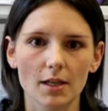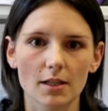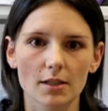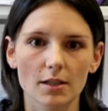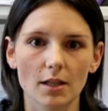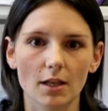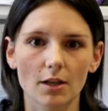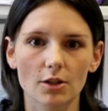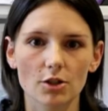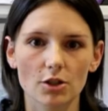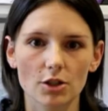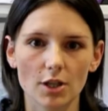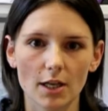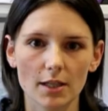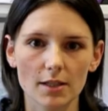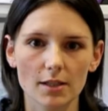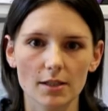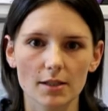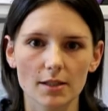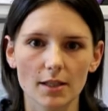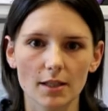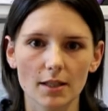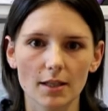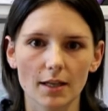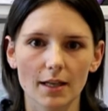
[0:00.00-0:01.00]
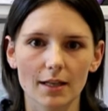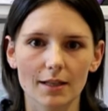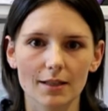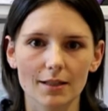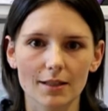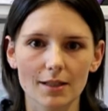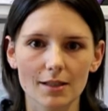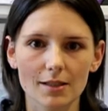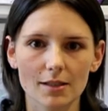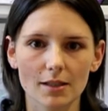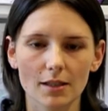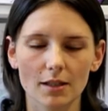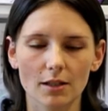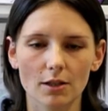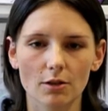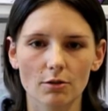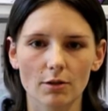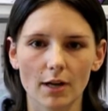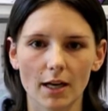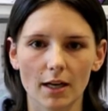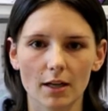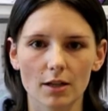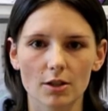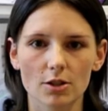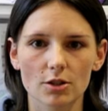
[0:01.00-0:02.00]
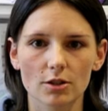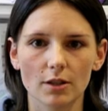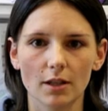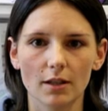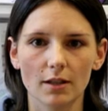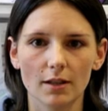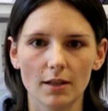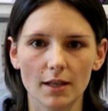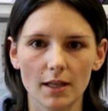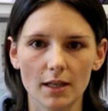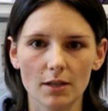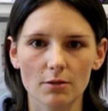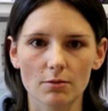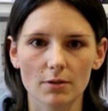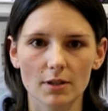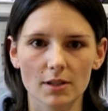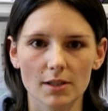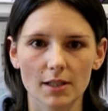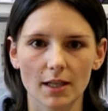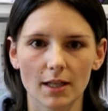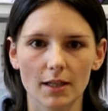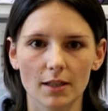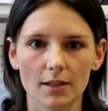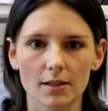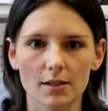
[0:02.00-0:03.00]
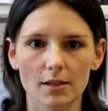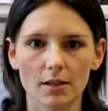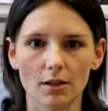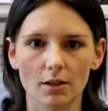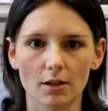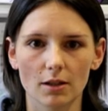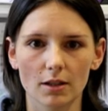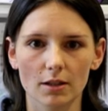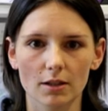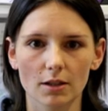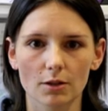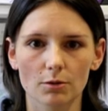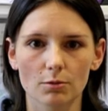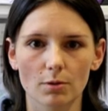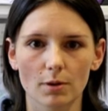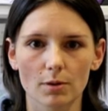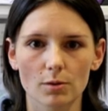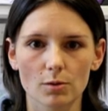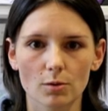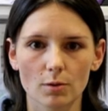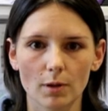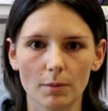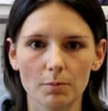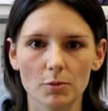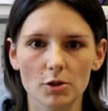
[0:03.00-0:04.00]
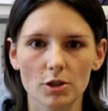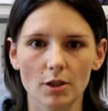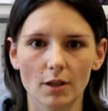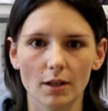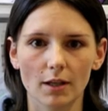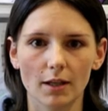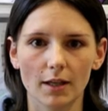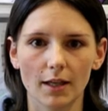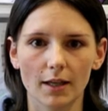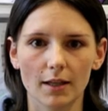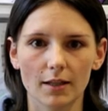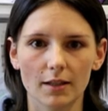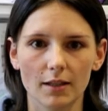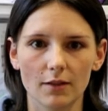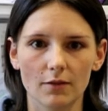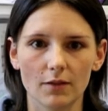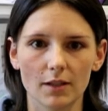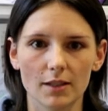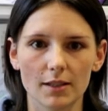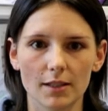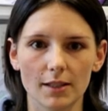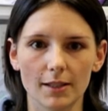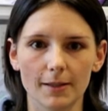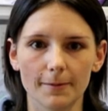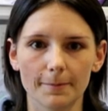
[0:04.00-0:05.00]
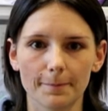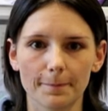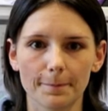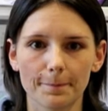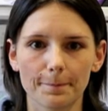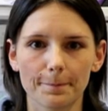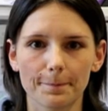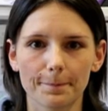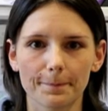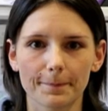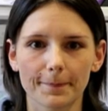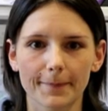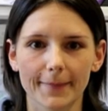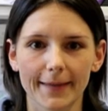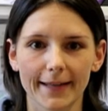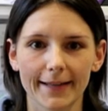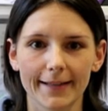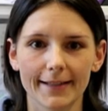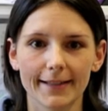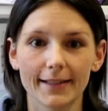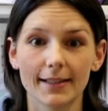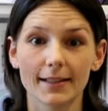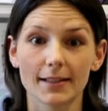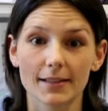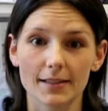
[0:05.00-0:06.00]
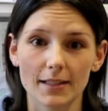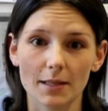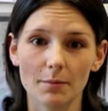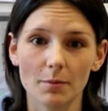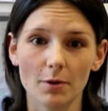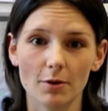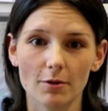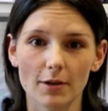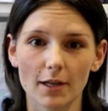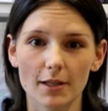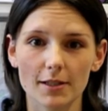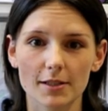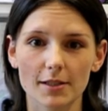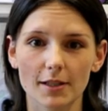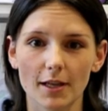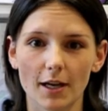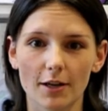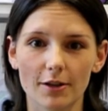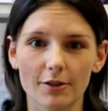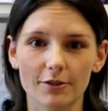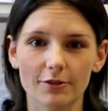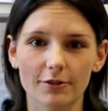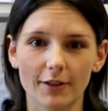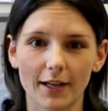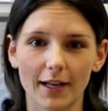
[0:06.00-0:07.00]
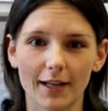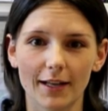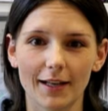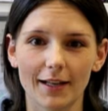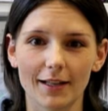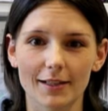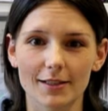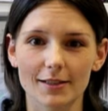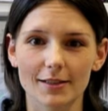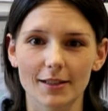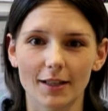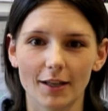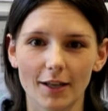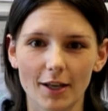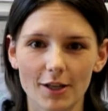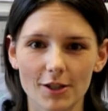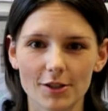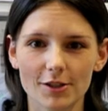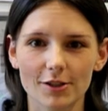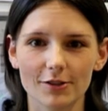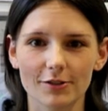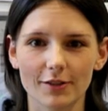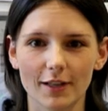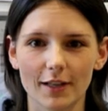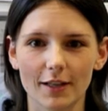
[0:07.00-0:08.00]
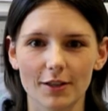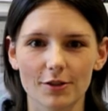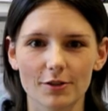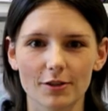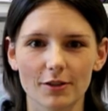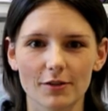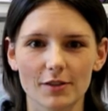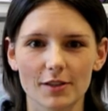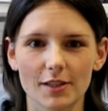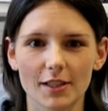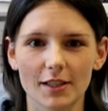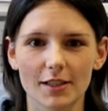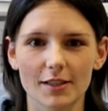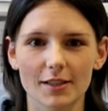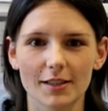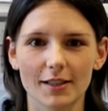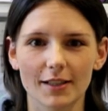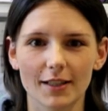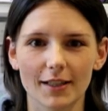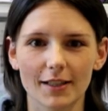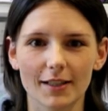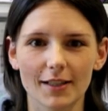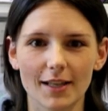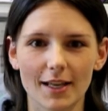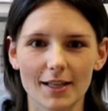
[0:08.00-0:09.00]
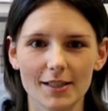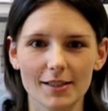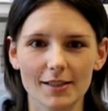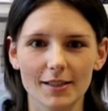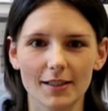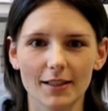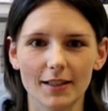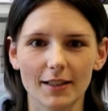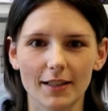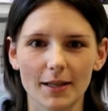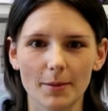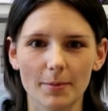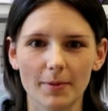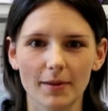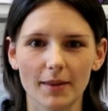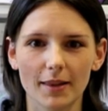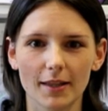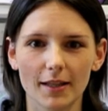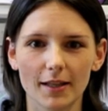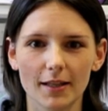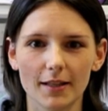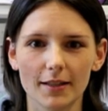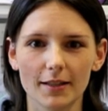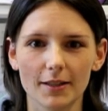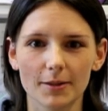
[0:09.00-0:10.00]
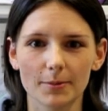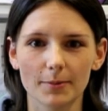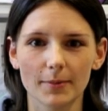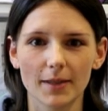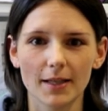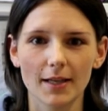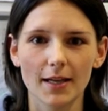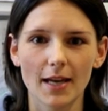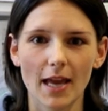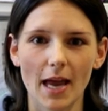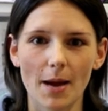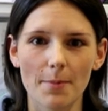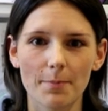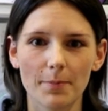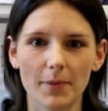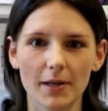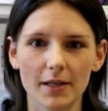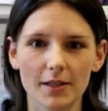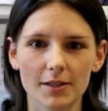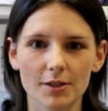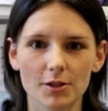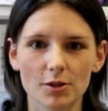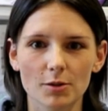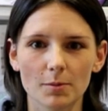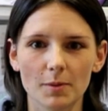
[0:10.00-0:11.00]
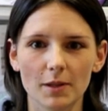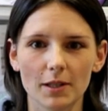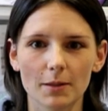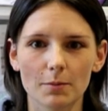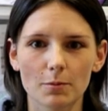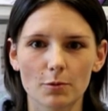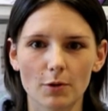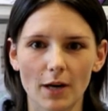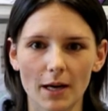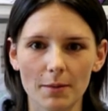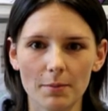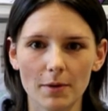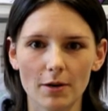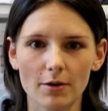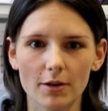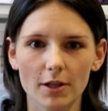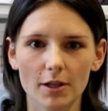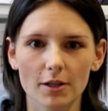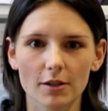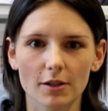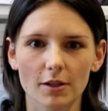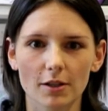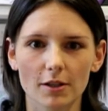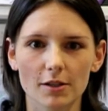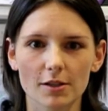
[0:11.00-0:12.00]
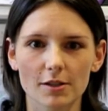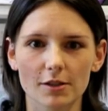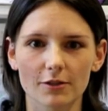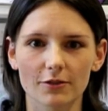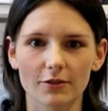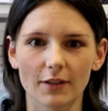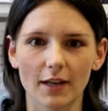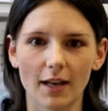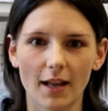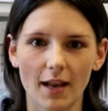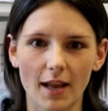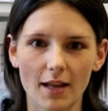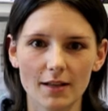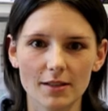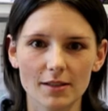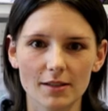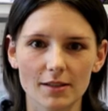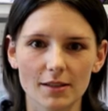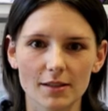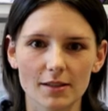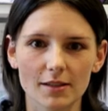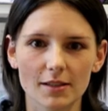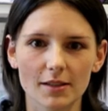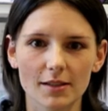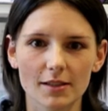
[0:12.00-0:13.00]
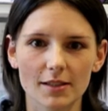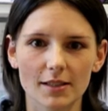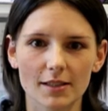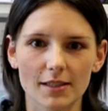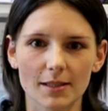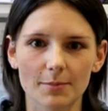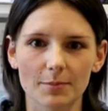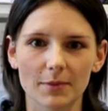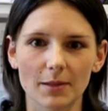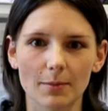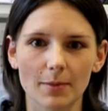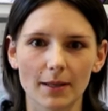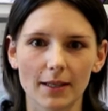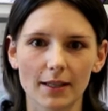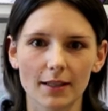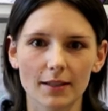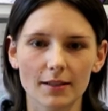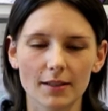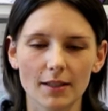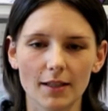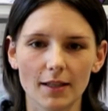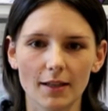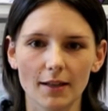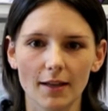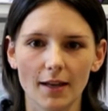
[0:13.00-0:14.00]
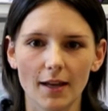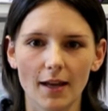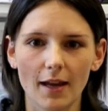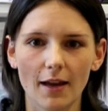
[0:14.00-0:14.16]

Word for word: suggesting that this interaction indeed results in altered transcriptional activity. Summarizing our findings, the loss of NH6 in the intestinal epithelium appears to be the primary cause of enhanced disease susceptibility,